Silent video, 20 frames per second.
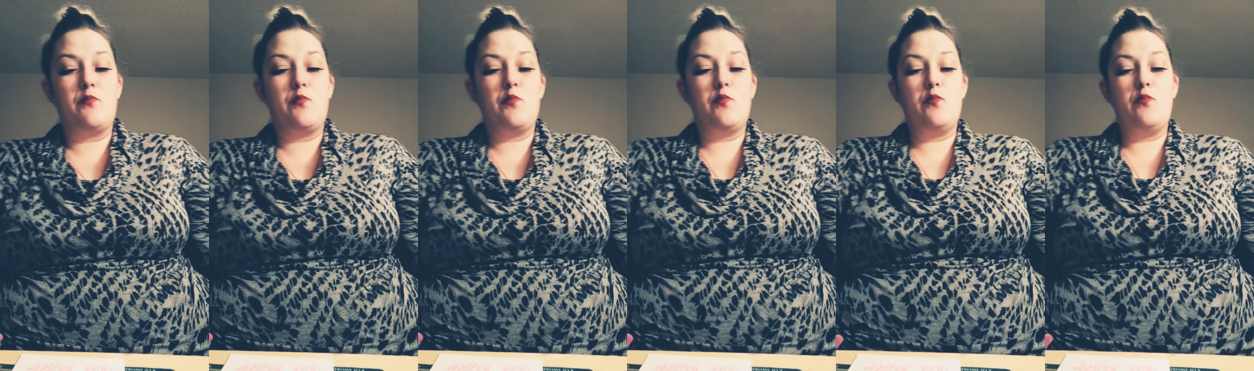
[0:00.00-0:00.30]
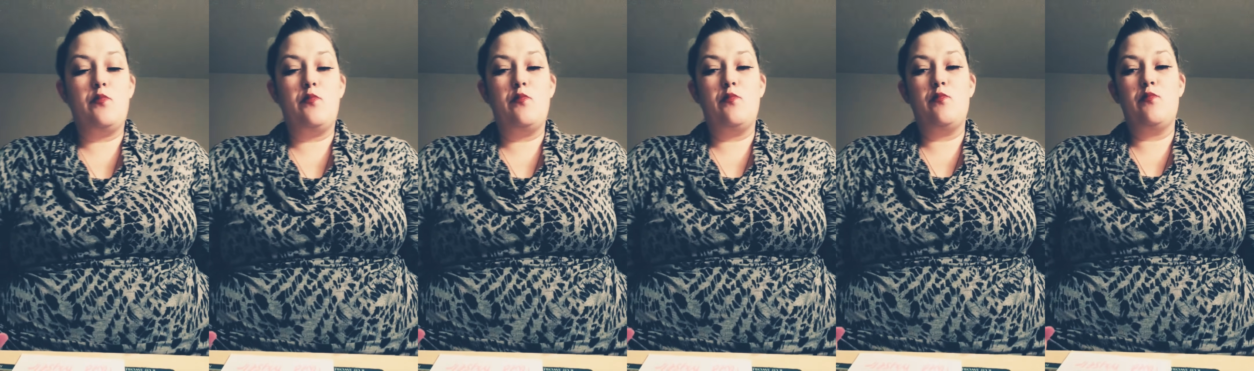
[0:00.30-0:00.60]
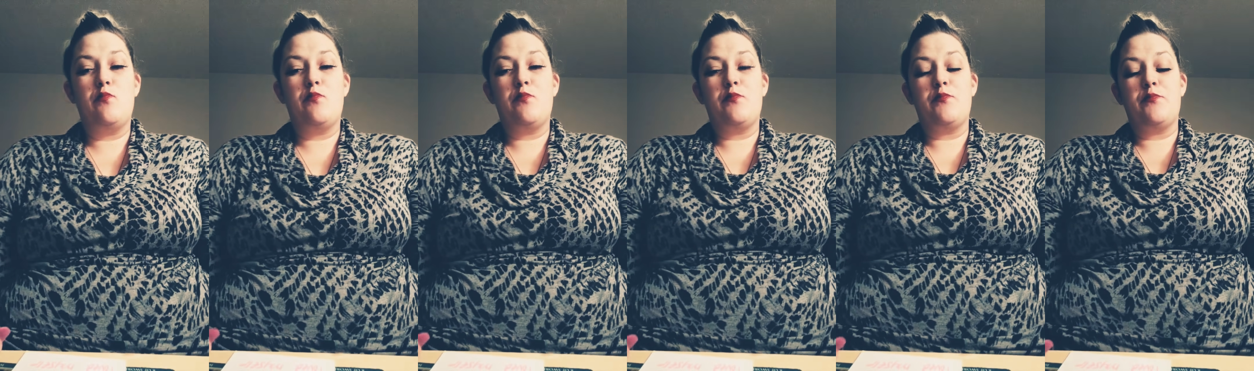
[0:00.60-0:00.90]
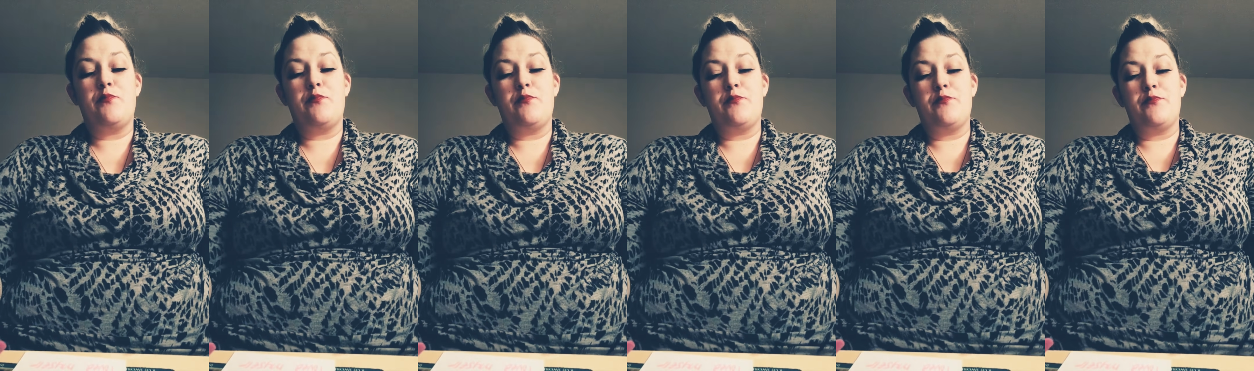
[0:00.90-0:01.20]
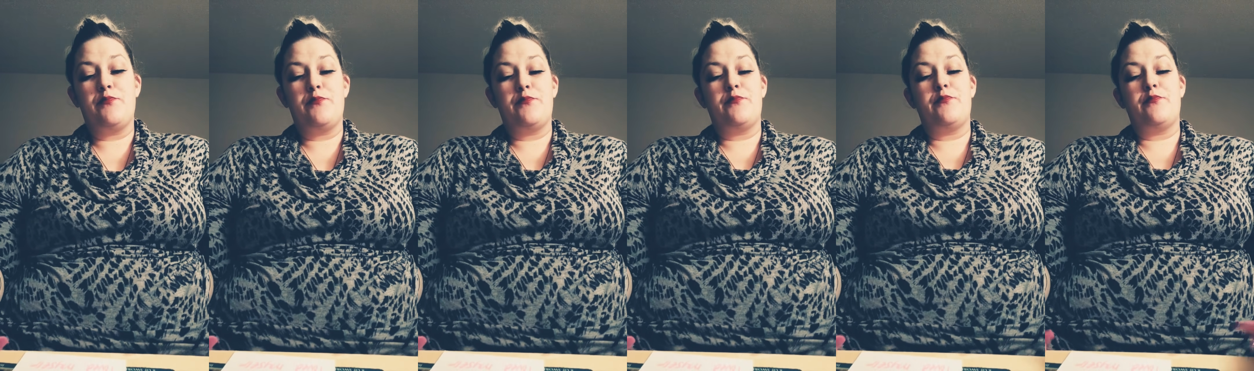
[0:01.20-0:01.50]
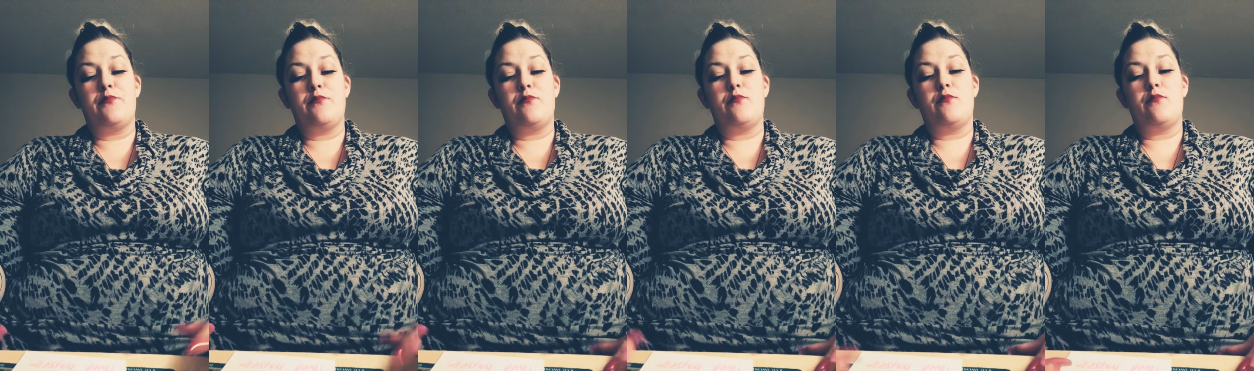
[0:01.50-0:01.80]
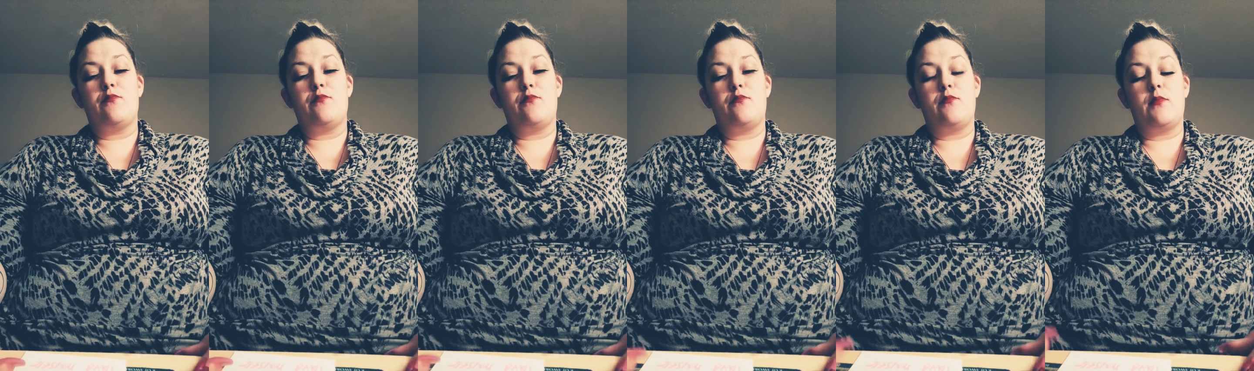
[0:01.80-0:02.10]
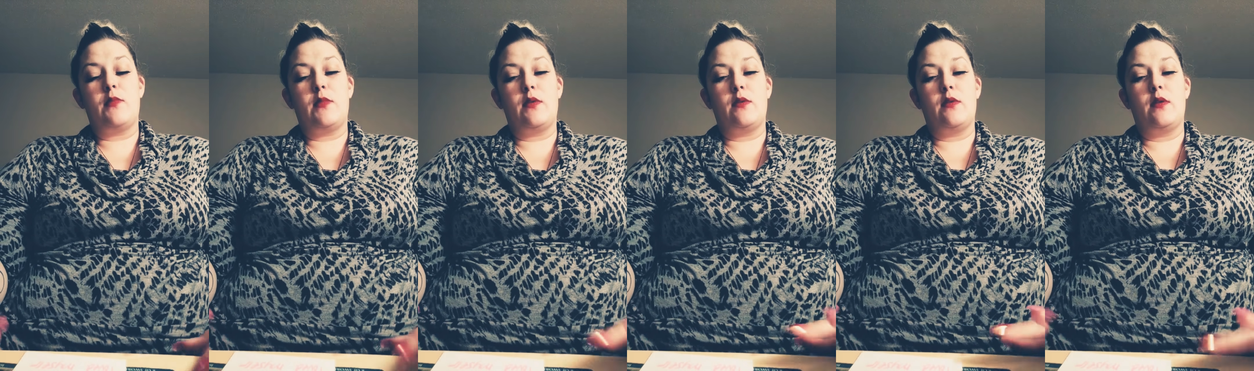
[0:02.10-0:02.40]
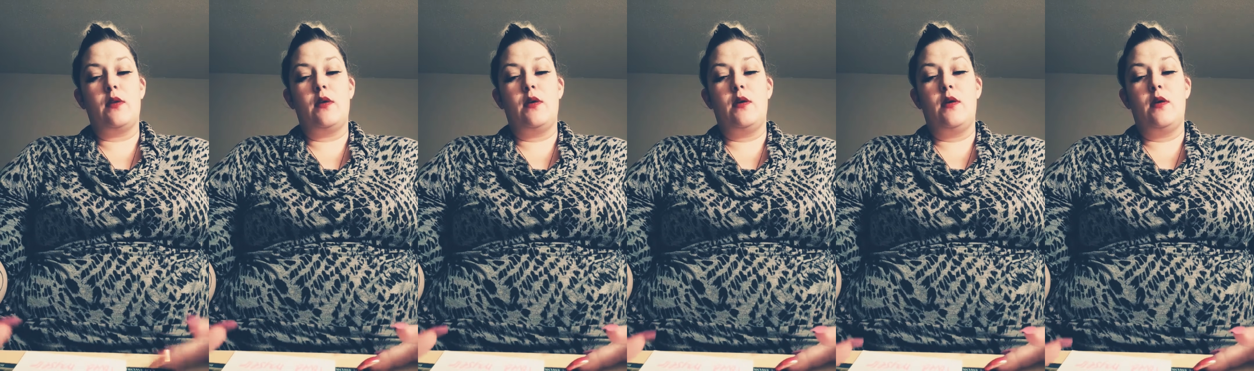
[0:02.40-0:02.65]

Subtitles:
No one is speaking in this clip.